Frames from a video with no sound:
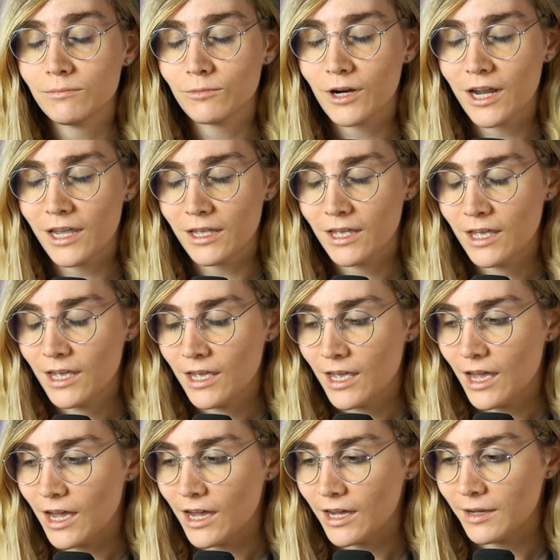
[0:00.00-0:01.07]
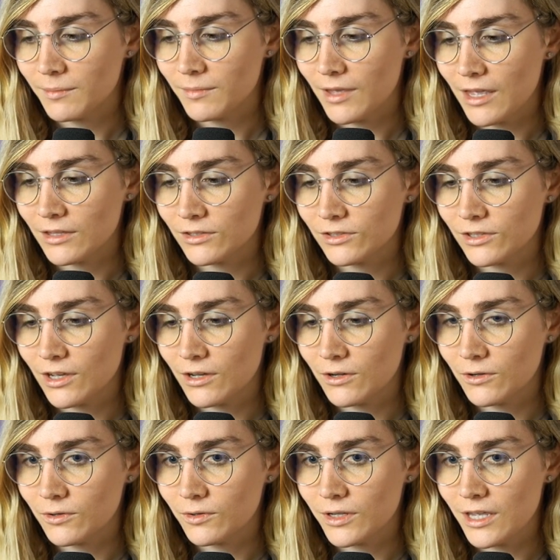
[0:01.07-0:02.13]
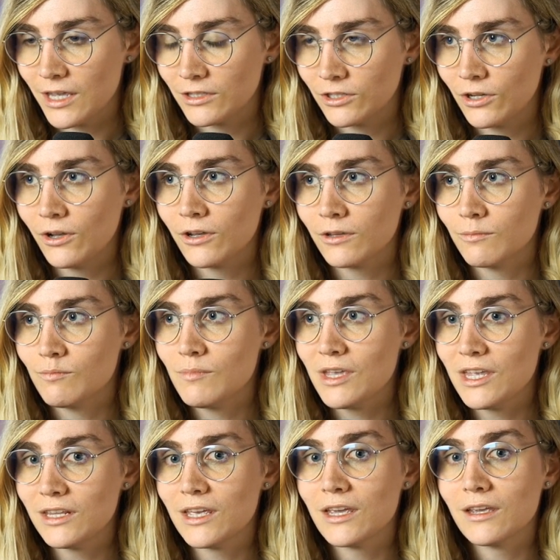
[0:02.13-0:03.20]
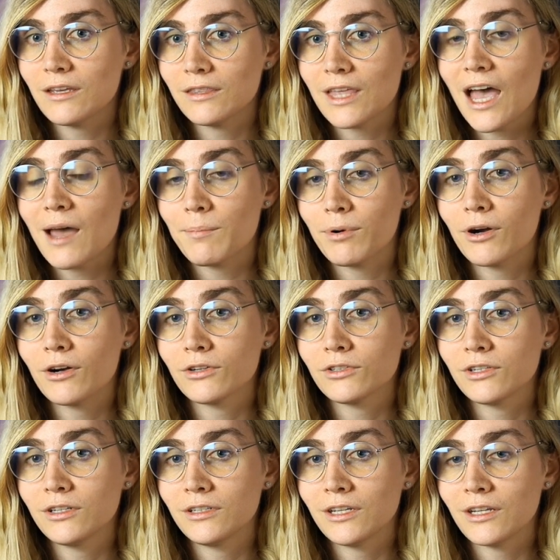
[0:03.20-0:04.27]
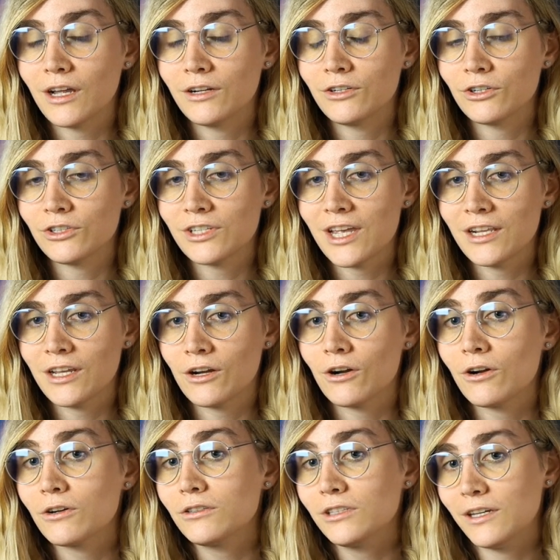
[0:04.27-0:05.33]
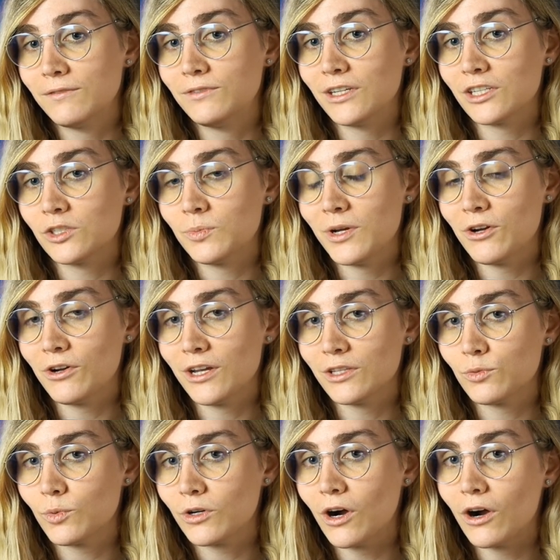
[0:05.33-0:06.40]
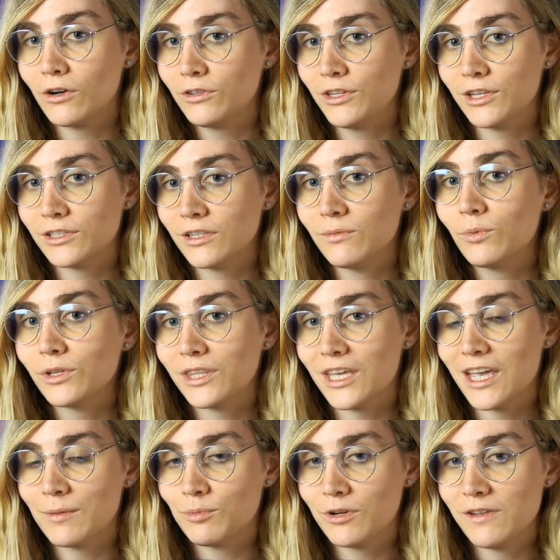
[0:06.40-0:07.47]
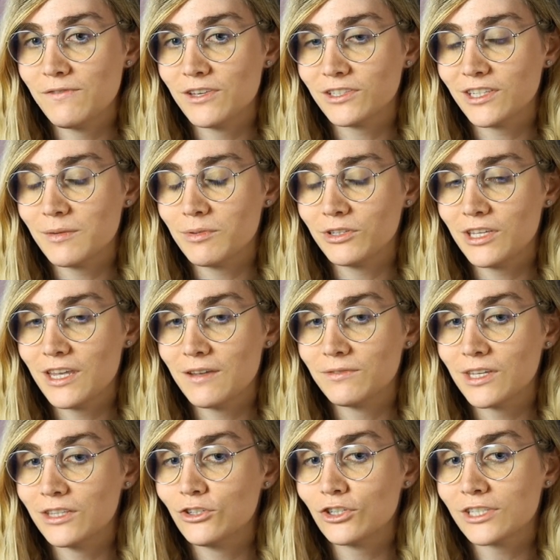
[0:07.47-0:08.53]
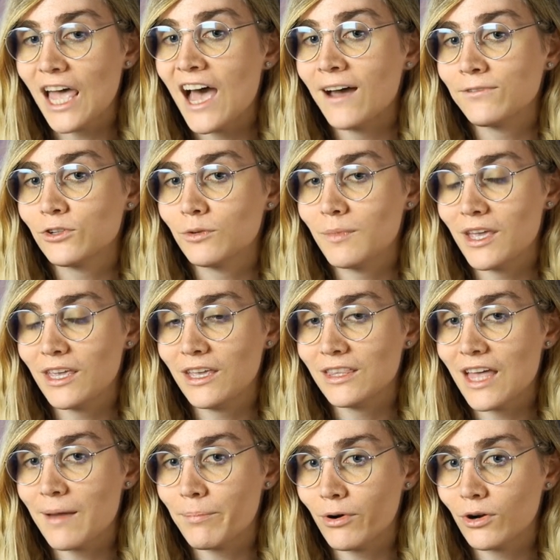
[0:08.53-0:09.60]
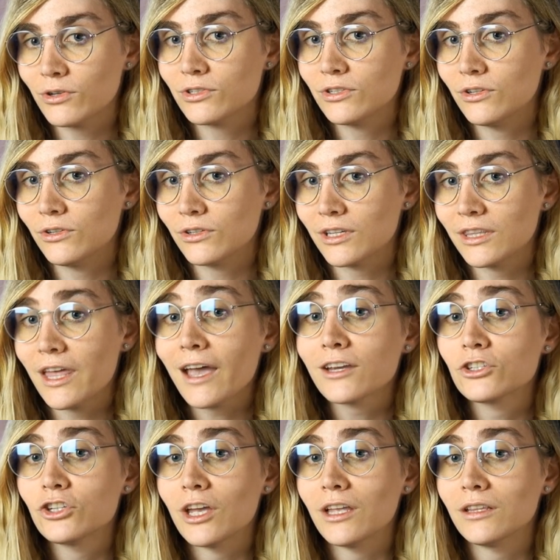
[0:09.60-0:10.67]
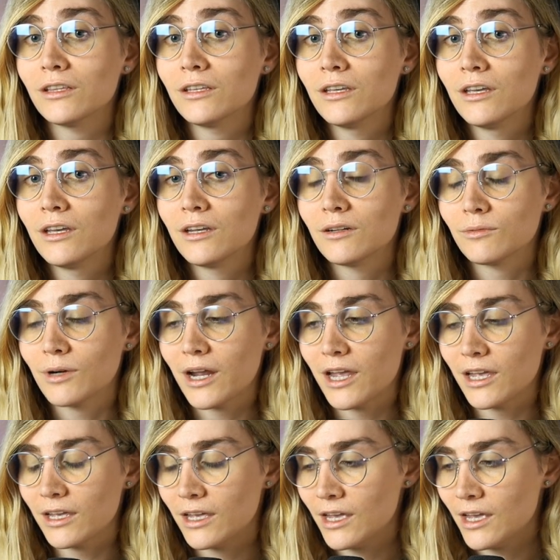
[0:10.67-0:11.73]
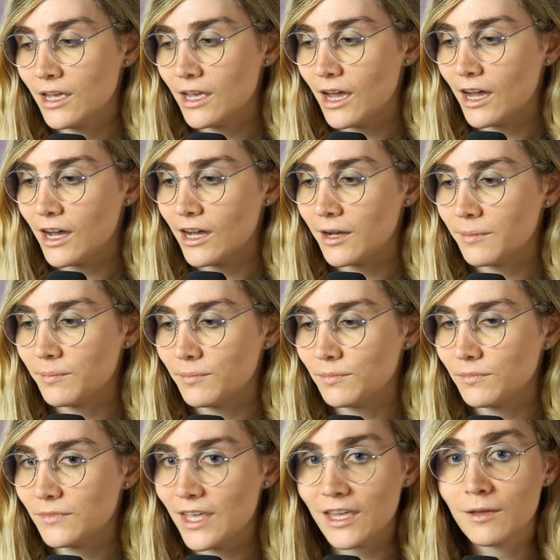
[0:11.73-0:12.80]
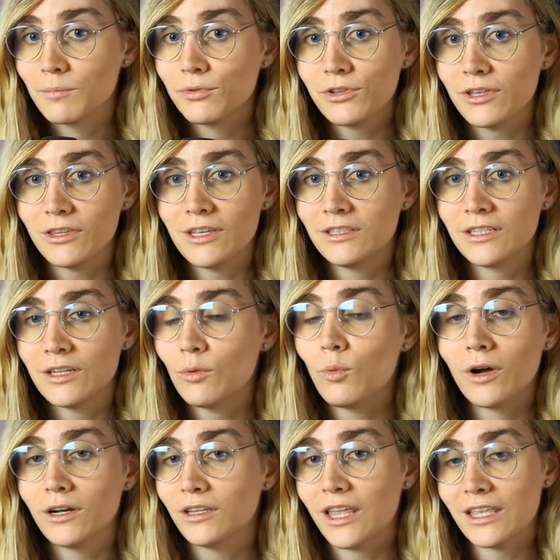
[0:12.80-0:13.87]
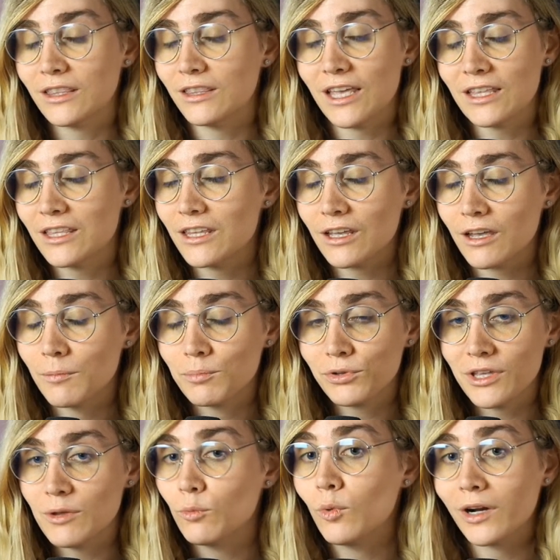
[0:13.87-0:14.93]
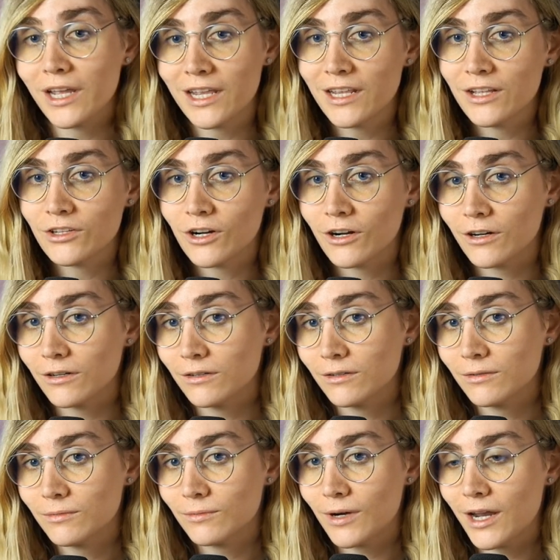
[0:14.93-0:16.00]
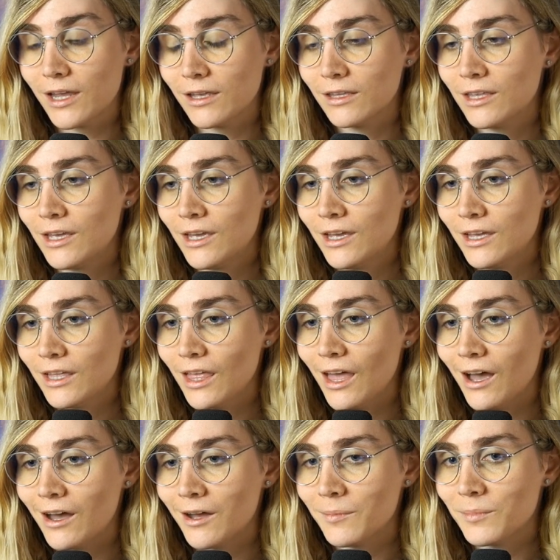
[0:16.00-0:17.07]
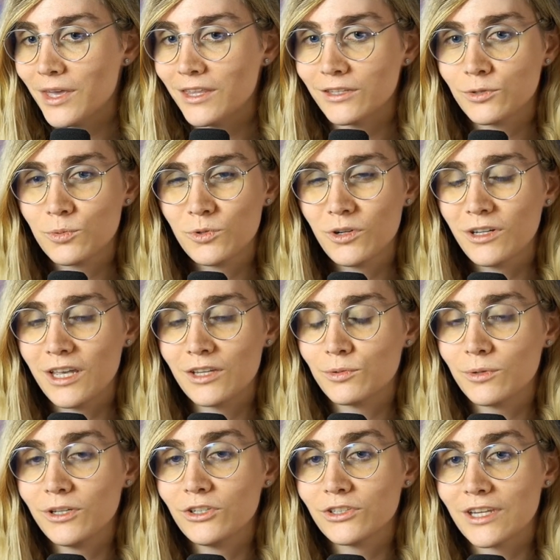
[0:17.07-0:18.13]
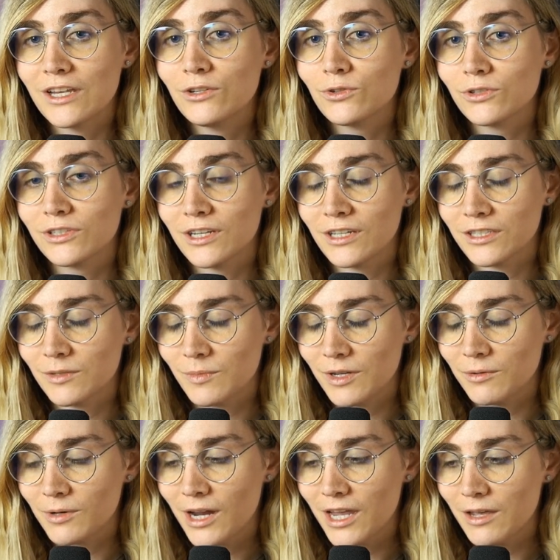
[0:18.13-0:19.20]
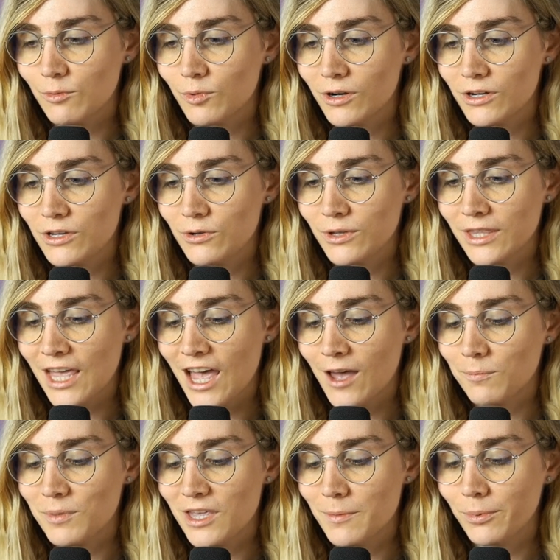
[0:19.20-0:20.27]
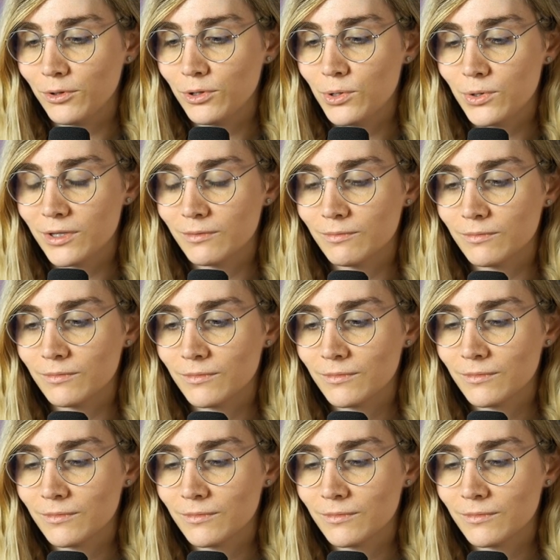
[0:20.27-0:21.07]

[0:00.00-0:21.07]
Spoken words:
right? And so it took meeting that person and understanding her lived experience, regardless of what they had previously believed. And just after making that personal connection, right? They completely did they did a complete 180 turn, right? And it's really just interesting to me, right? Where you can have people who can